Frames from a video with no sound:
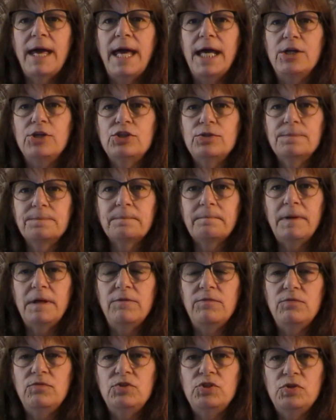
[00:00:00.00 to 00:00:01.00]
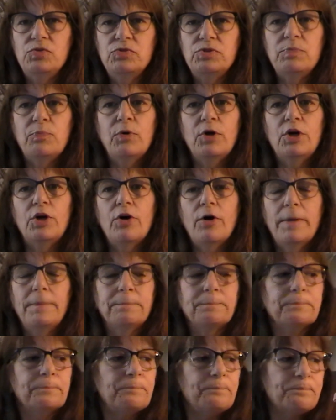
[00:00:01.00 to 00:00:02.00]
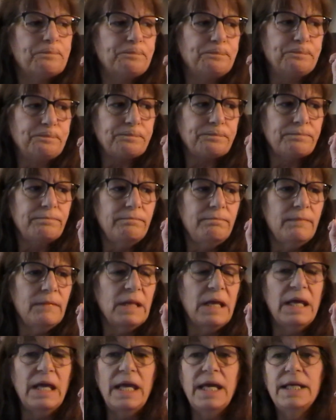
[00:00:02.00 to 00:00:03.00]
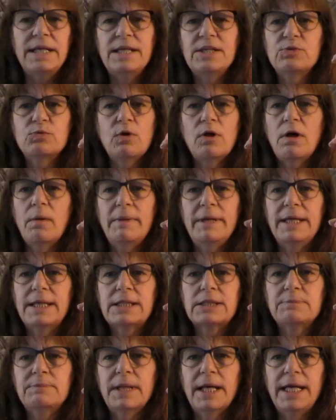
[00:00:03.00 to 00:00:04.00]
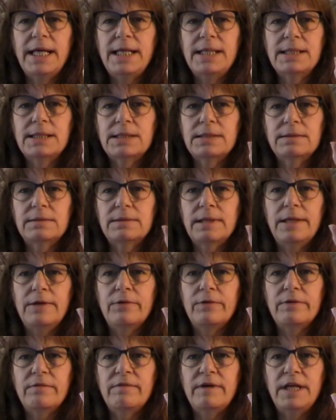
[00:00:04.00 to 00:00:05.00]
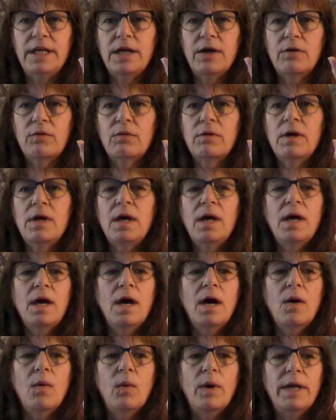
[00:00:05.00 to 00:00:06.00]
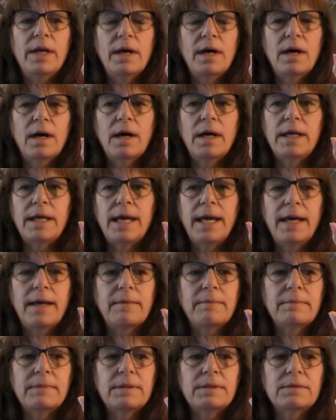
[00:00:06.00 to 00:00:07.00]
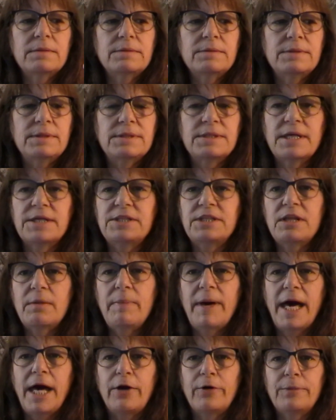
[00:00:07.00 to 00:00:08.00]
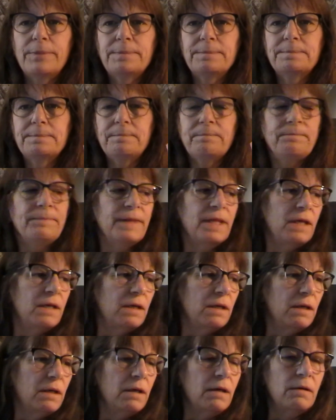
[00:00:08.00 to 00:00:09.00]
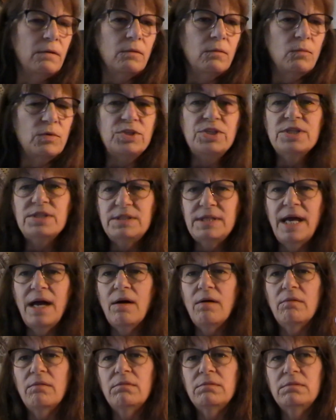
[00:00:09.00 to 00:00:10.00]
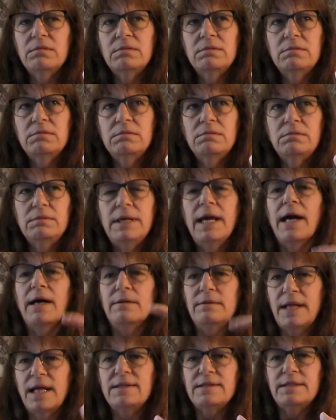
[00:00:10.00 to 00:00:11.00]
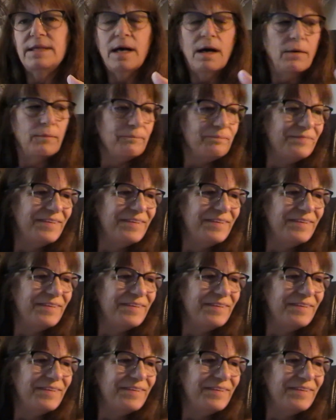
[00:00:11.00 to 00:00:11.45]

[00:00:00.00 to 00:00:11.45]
edge if you choose to put it on. And this will all be explained later in the video when I am discussing the pattern, which is now. Yeah, that's now.